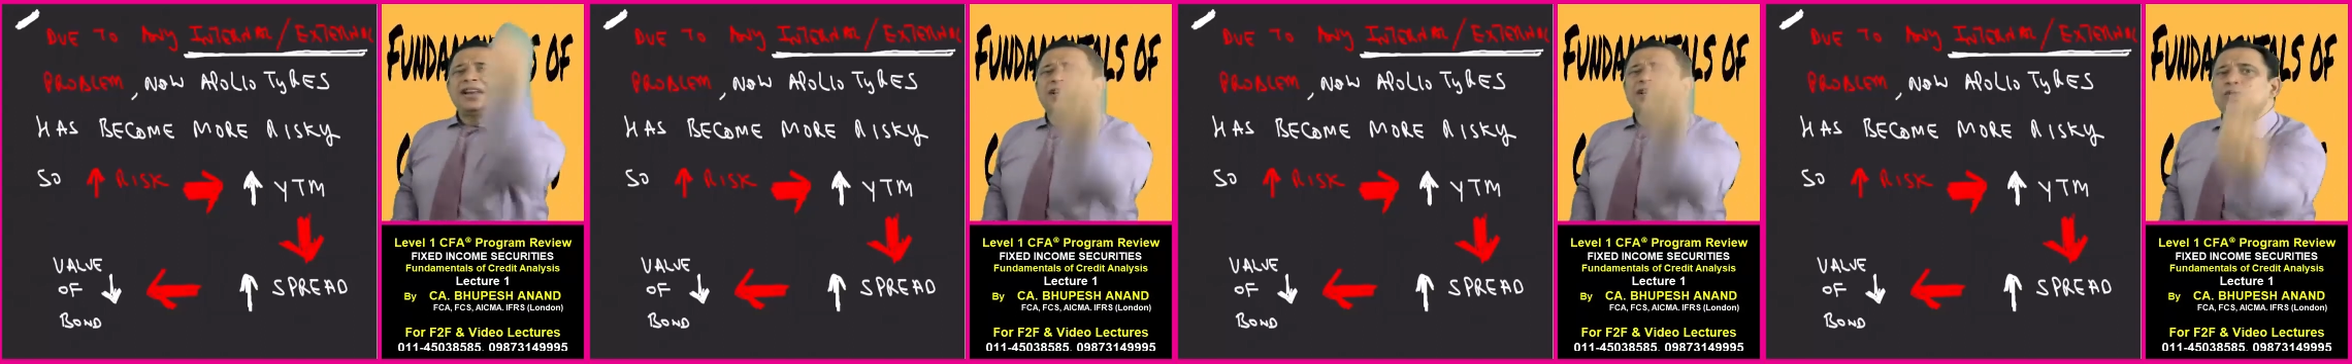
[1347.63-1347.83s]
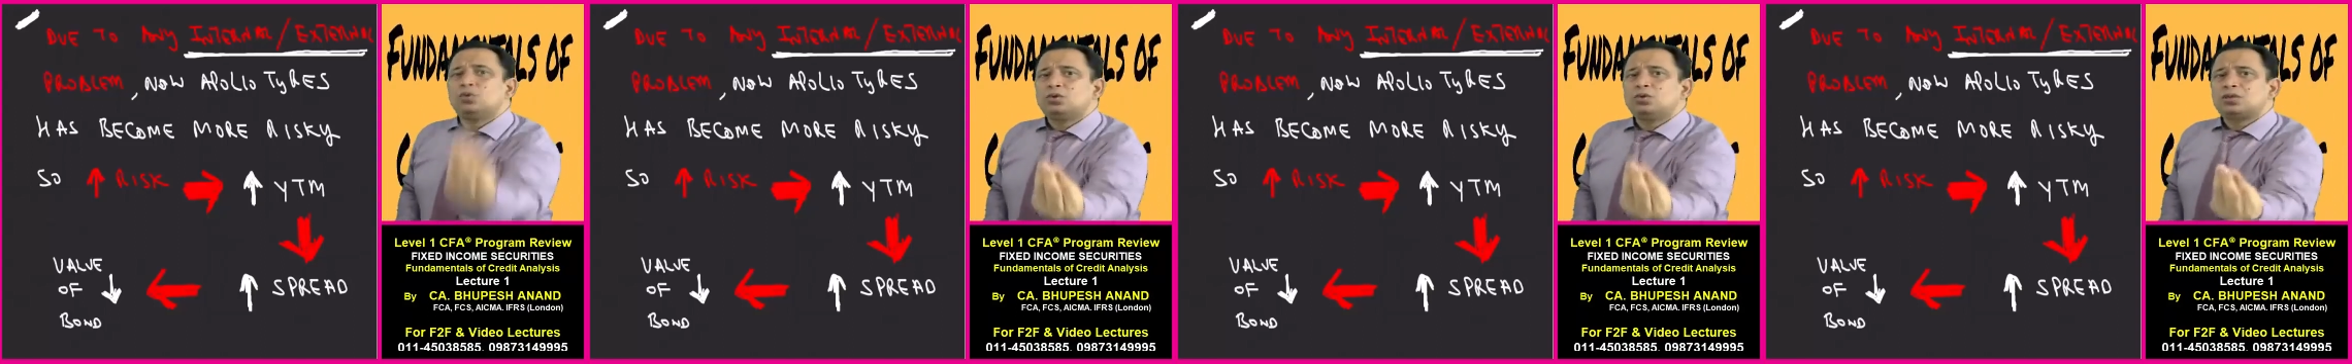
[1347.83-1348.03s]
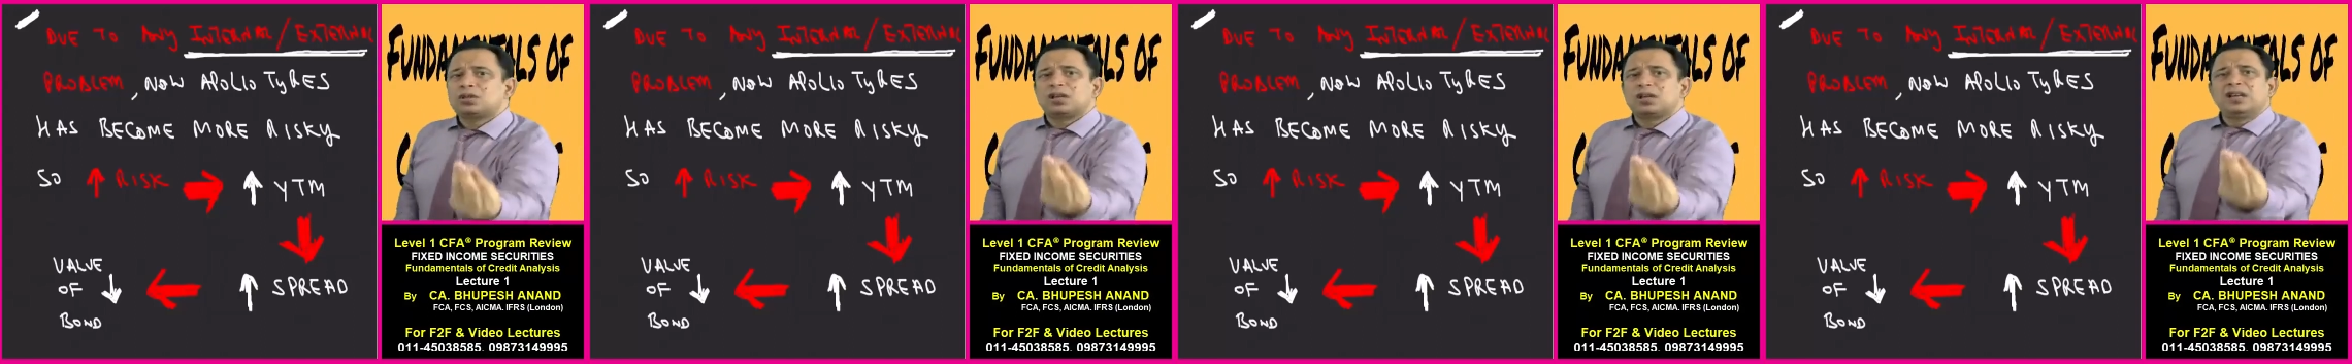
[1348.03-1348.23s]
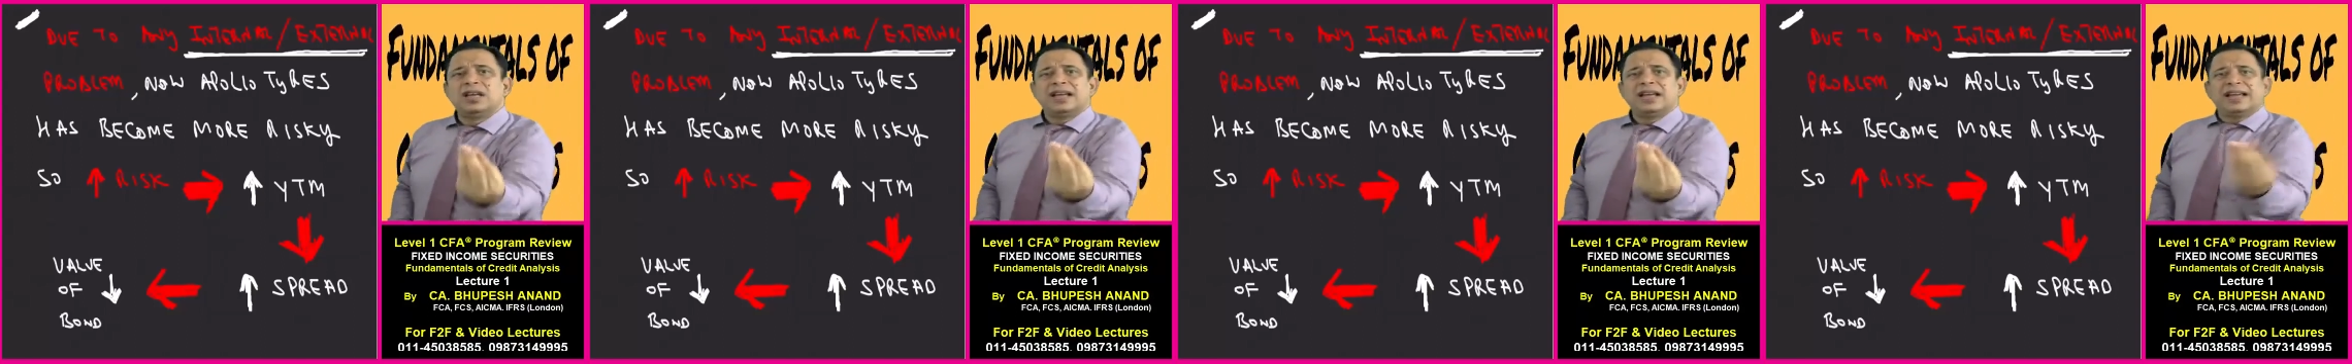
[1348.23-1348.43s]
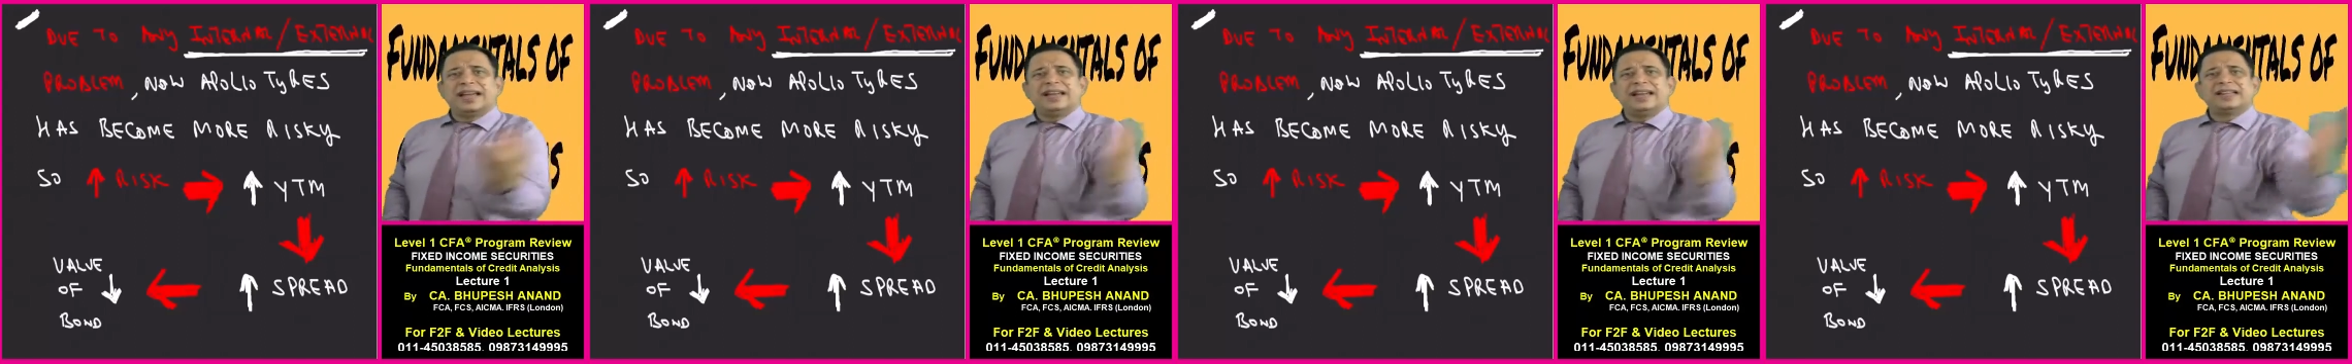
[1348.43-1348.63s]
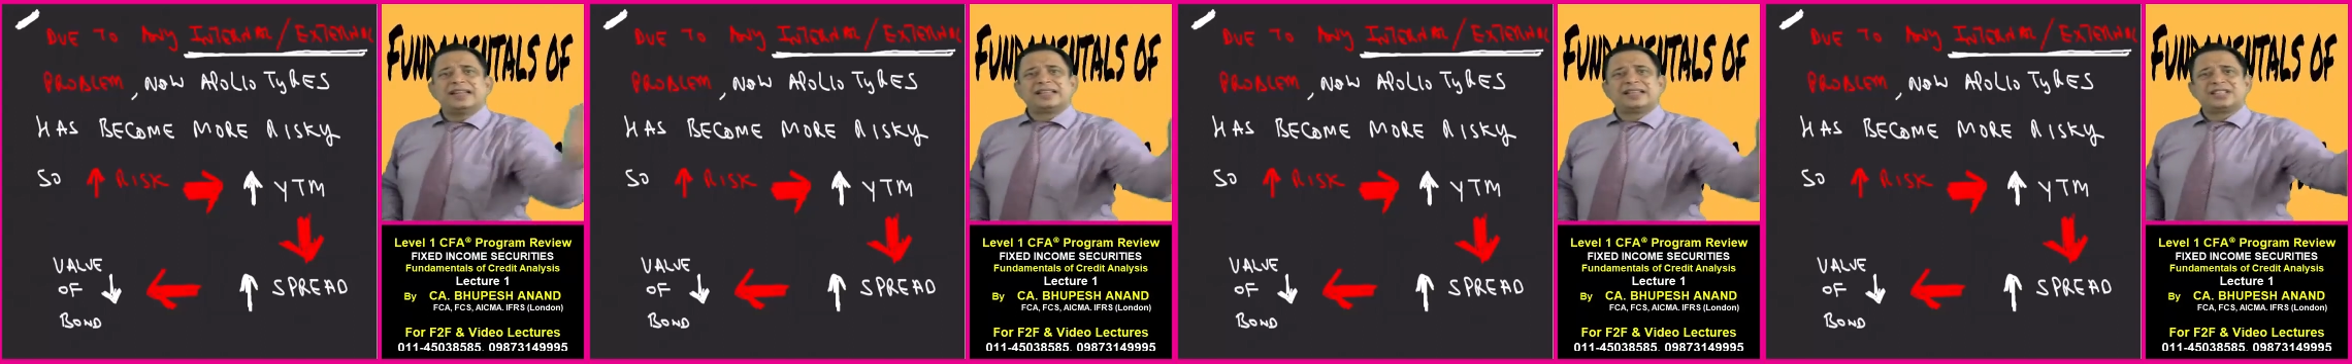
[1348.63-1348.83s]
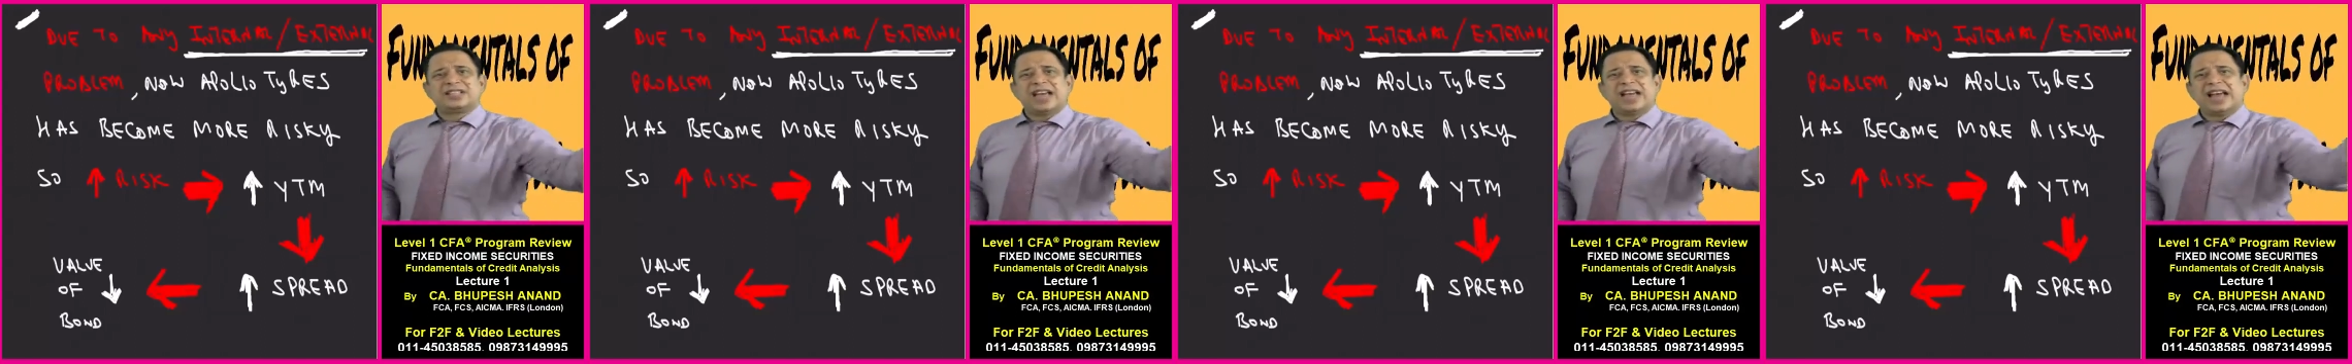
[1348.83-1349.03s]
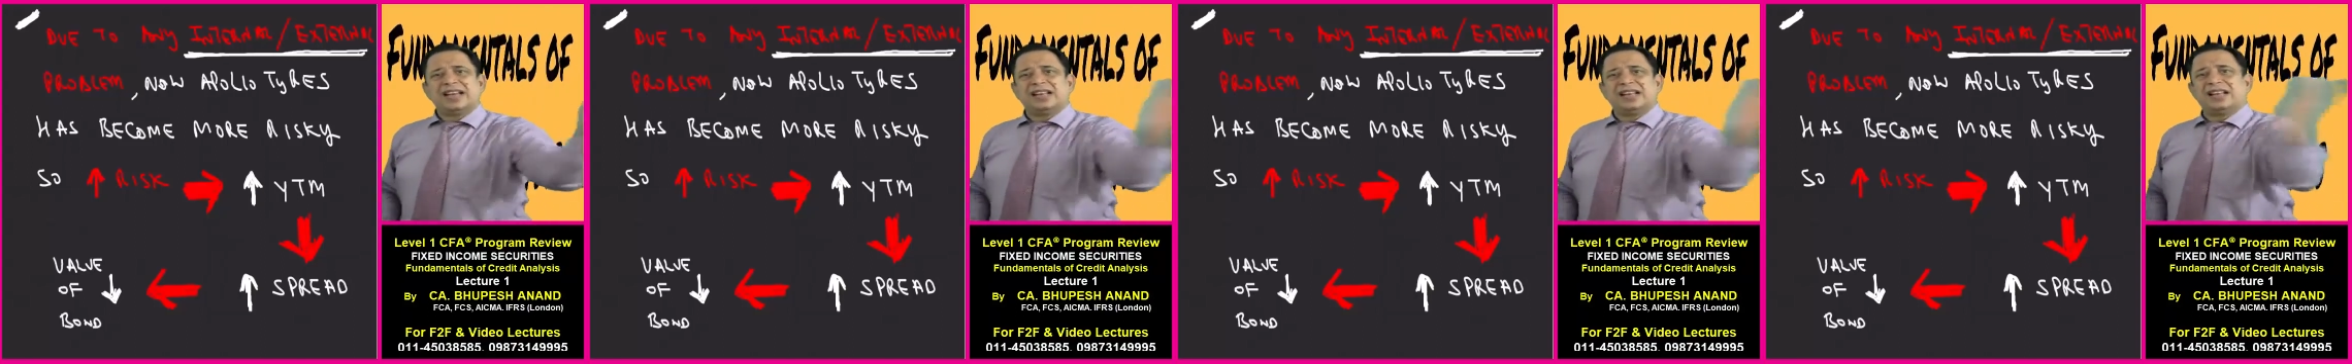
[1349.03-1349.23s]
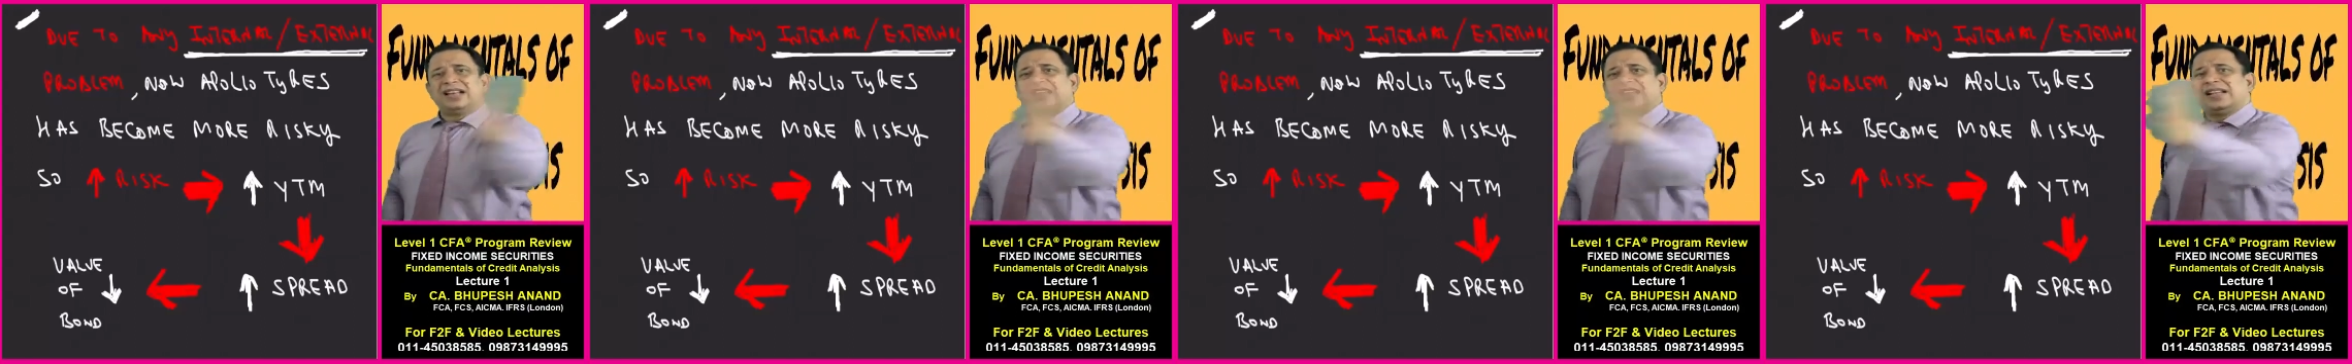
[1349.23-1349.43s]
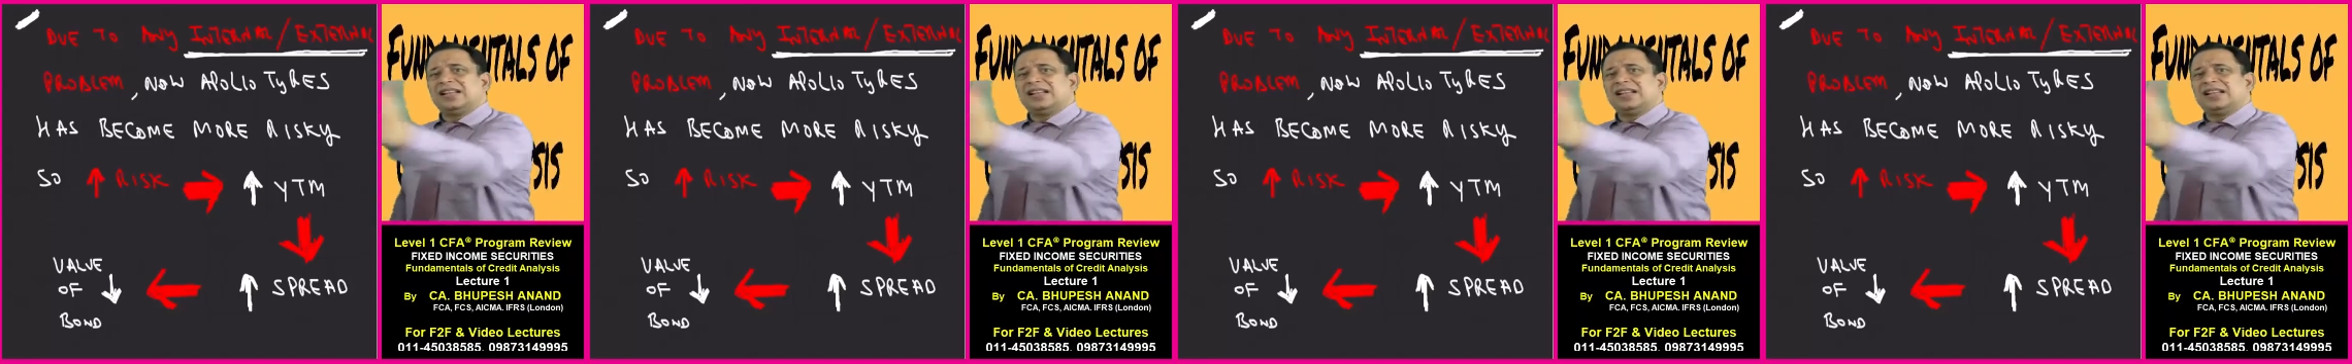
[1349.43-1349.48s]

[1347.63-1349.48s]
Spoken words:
news in the channel,